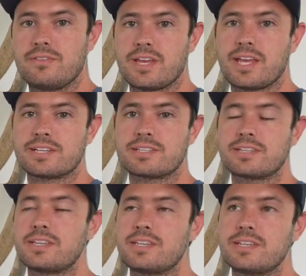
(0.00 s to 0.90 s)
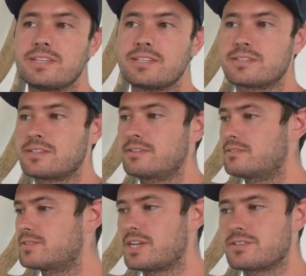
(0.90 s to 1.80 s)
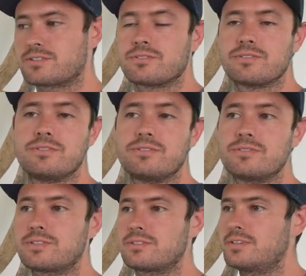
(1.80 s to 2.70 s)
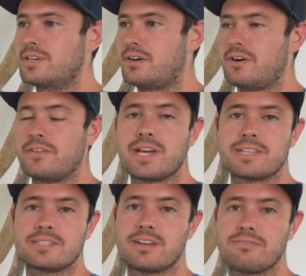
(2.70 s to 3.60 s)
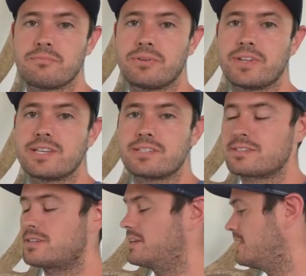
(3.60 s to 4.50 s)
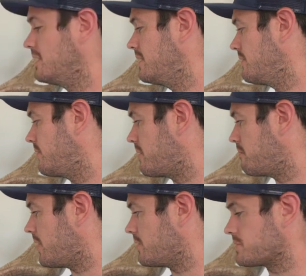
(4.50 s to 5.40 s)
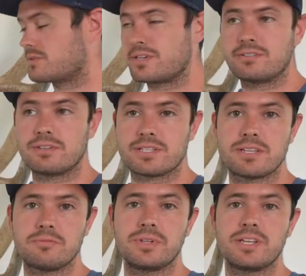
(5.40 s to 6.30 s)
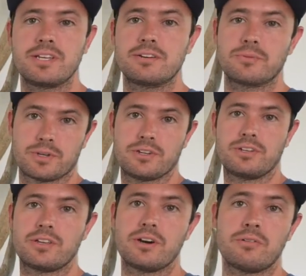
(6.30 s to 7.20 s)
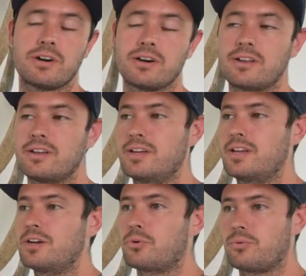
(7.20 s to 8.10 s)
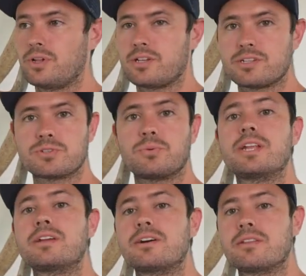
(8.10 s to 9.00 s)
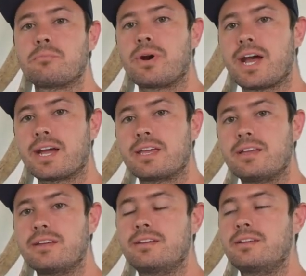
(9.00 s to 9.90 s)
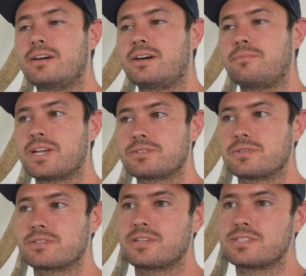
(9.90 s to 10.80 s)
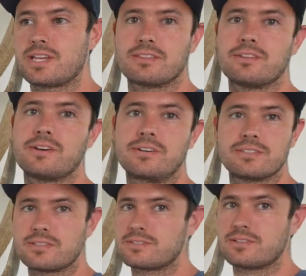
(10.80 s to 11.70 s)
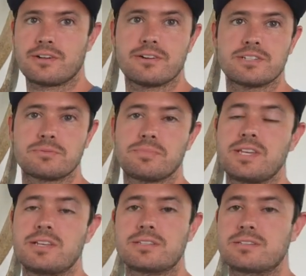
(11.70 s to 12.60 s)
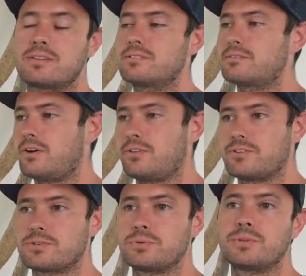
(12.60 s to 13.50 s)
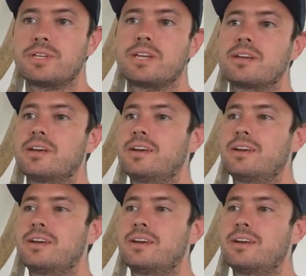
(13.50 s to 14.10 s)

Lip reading: the hex keys, set screws, all that stuff in place. The ball joint assembly, we're good to go on. We're really just waiting on the bracket. That's what's gonna take the longest. It's the largest piece. All the tooling,